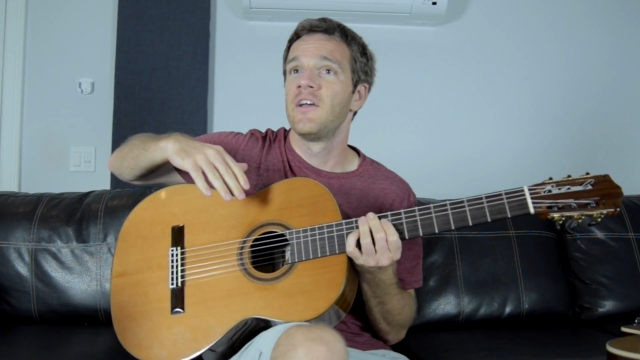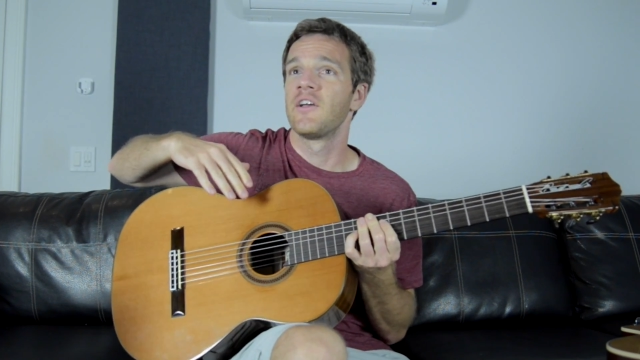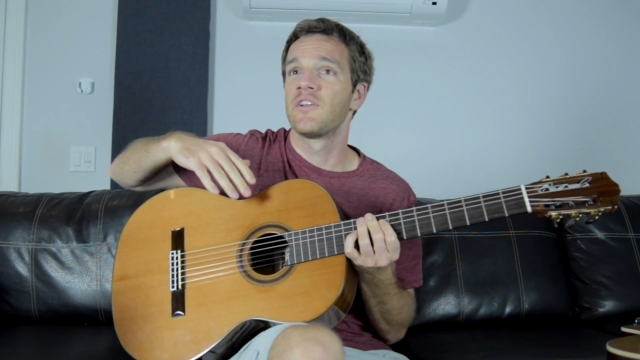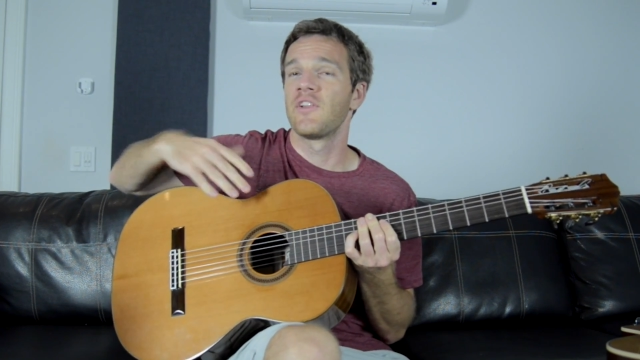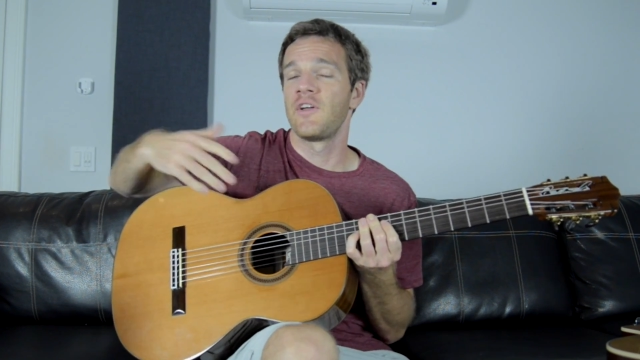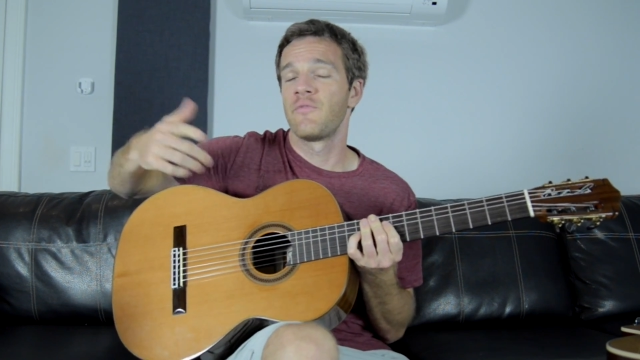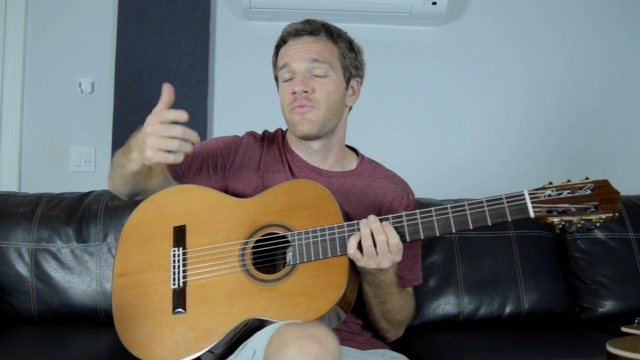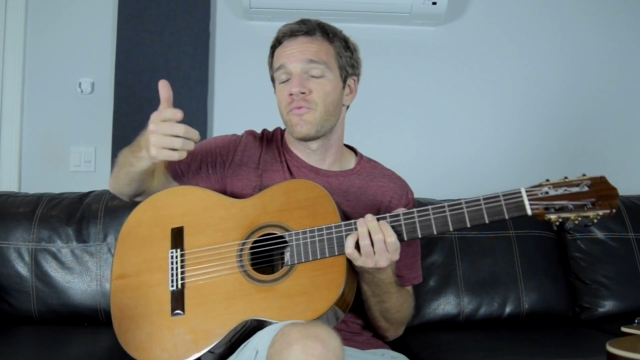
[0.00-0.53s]

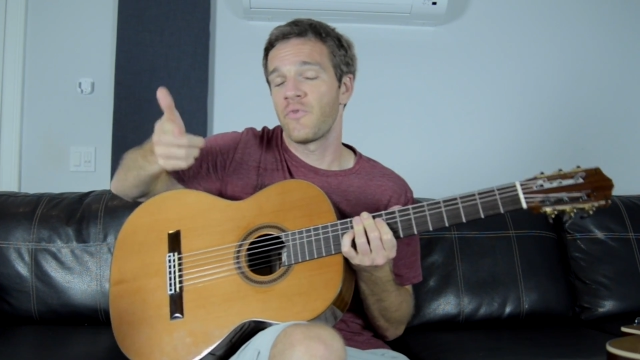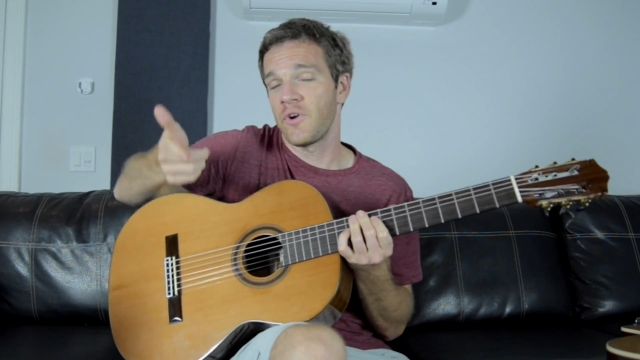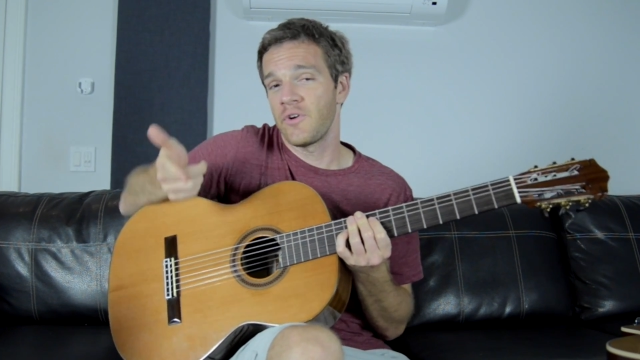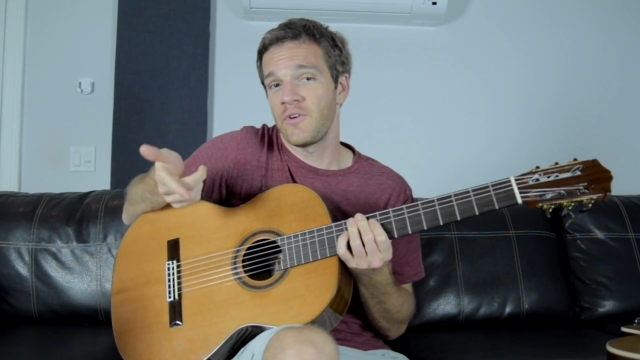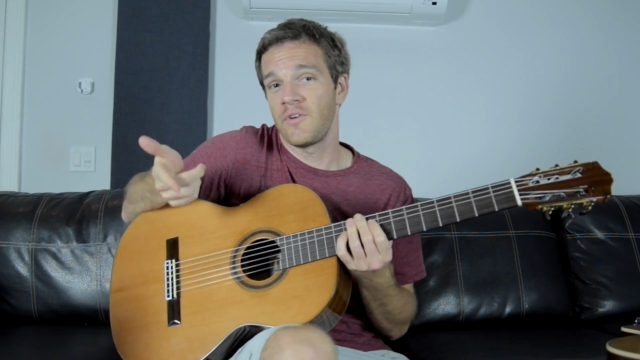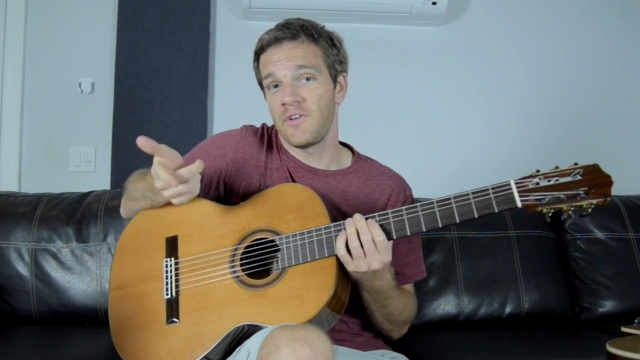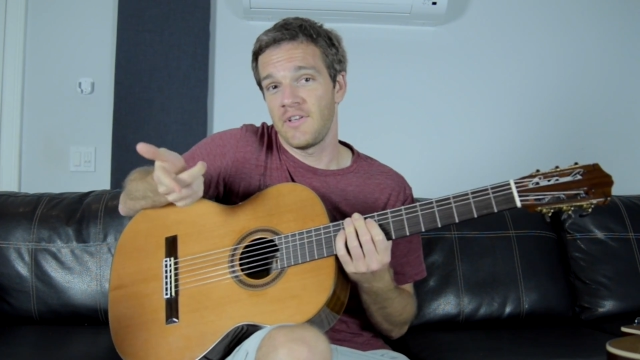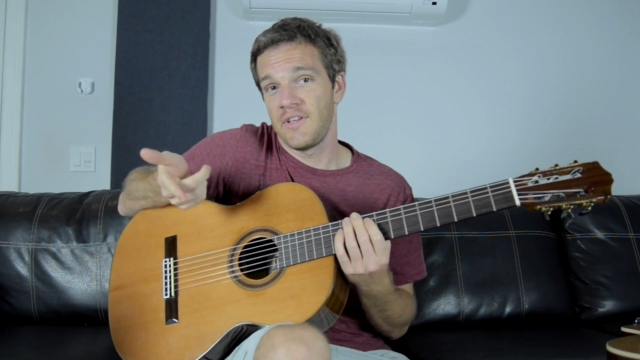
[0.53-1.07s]
Glenn
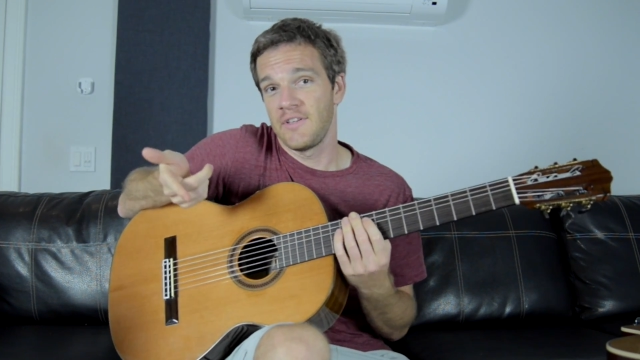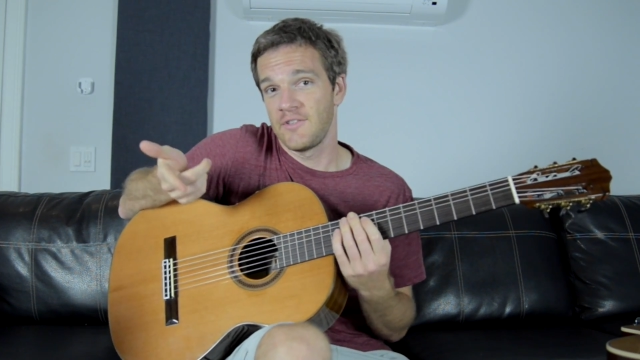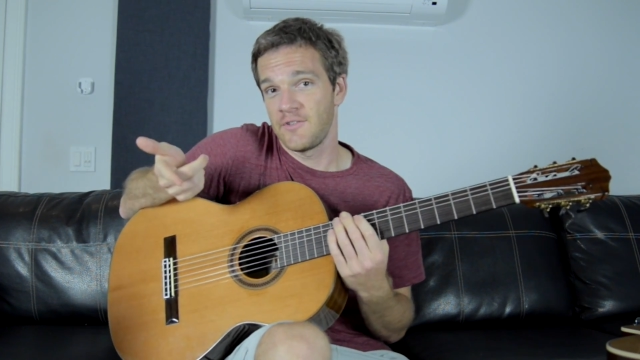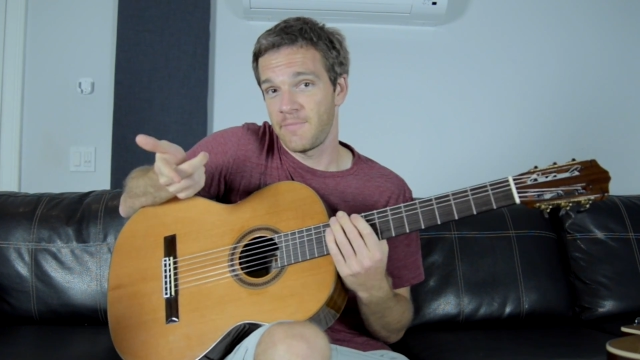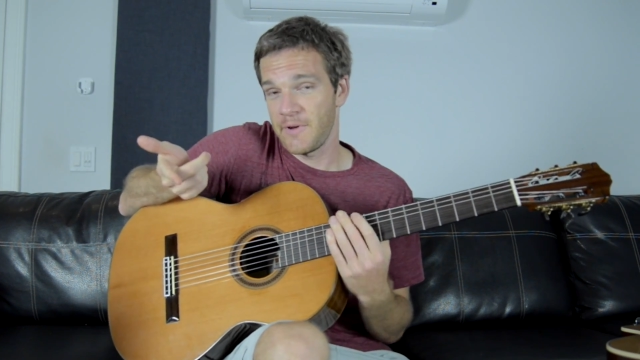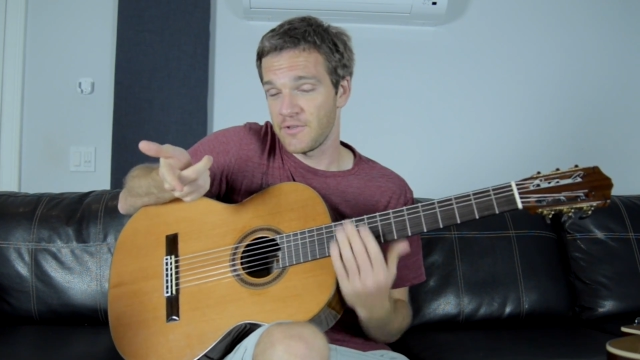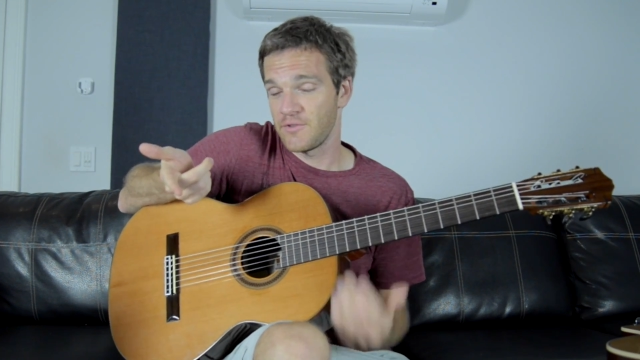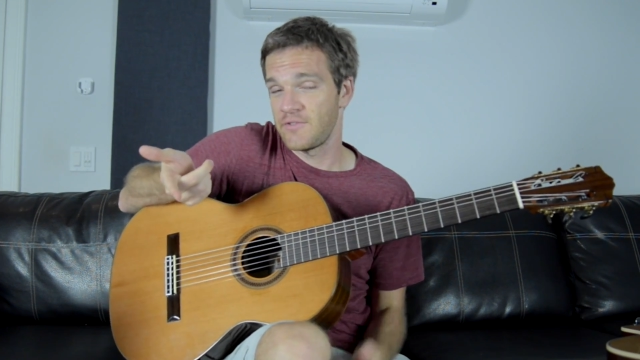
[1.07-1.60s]
Frickard and
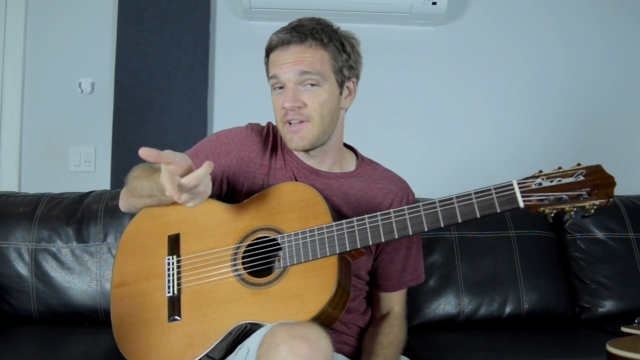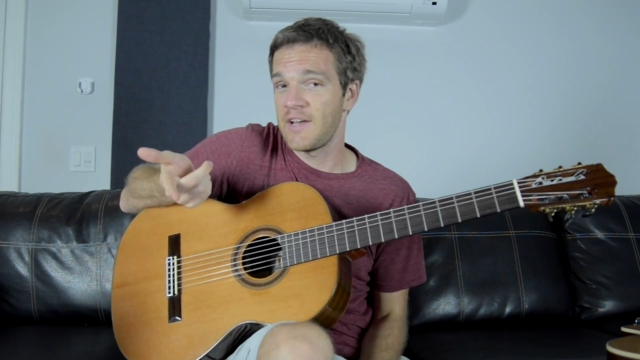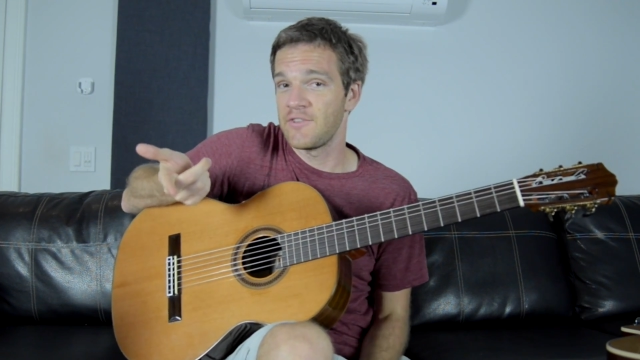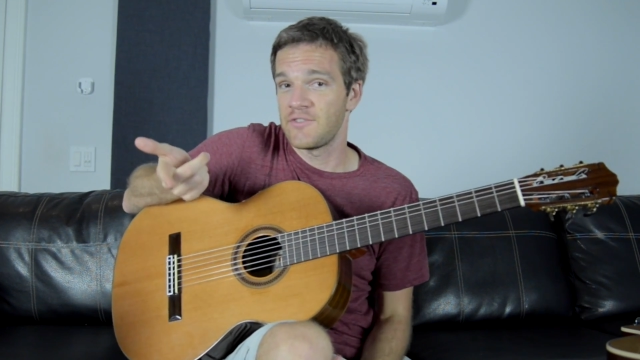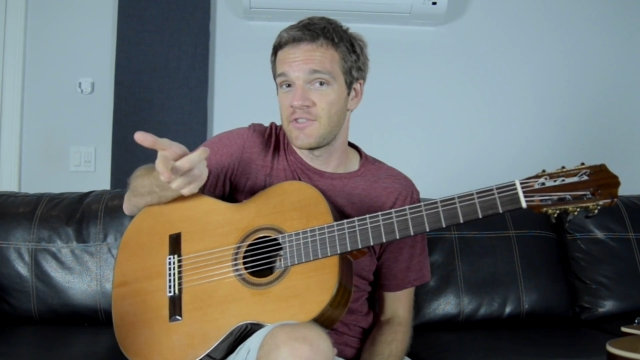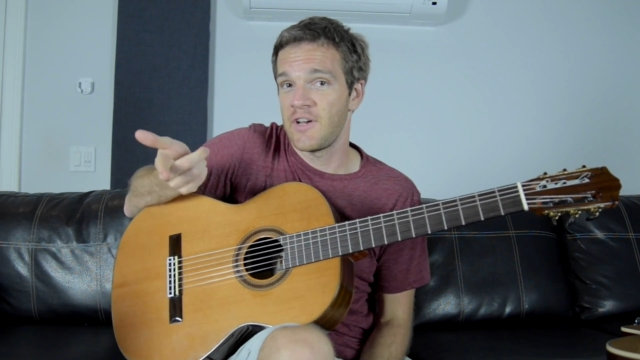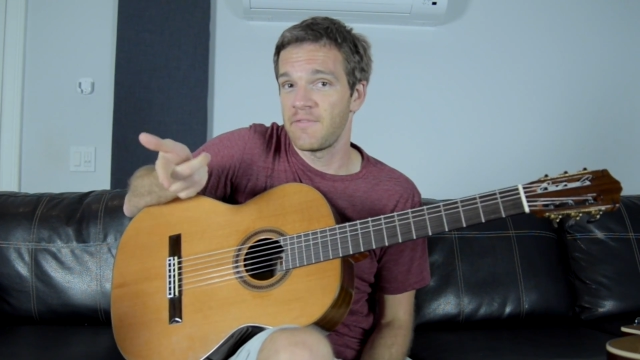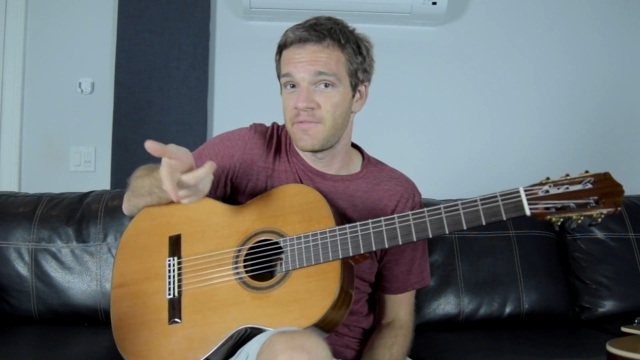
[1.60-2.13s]
Spectre
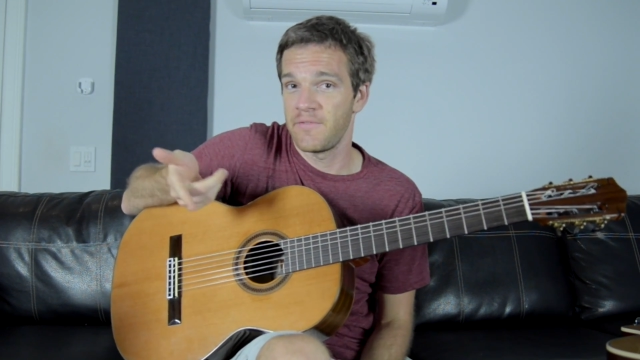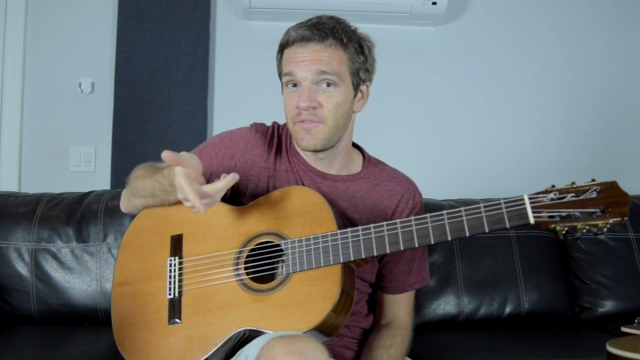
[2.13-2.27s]
Sound stuff,